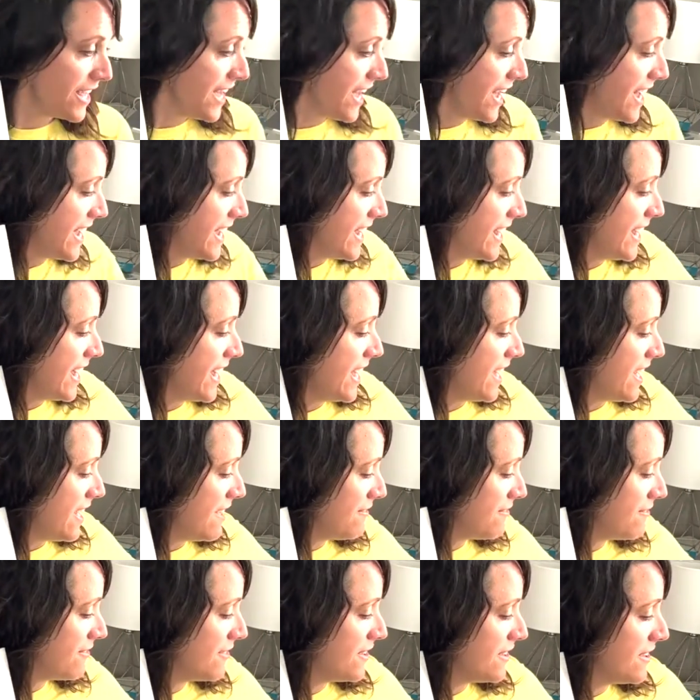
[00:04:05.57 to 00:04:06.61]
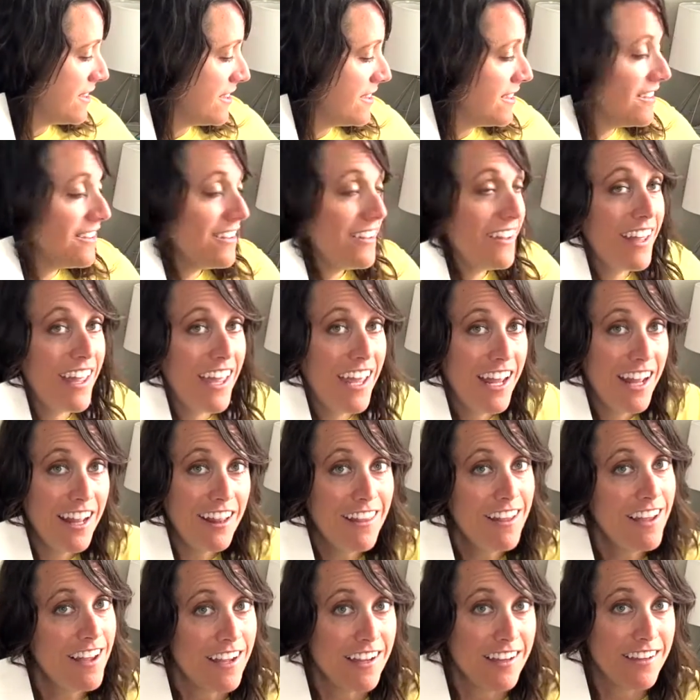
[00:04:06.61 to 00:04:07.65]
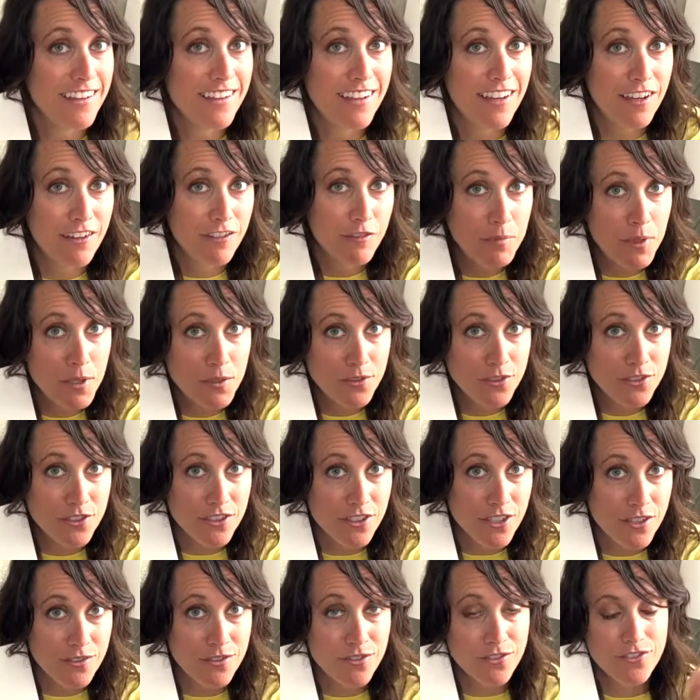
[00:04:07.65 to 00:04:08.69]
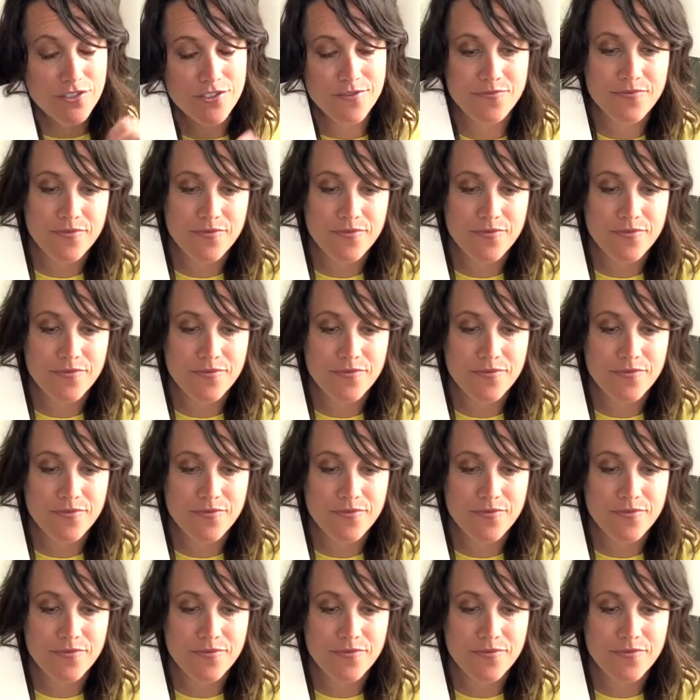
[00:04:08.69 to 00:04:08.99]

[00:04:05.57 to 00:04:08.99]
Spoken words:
I have a lot of post-it notes.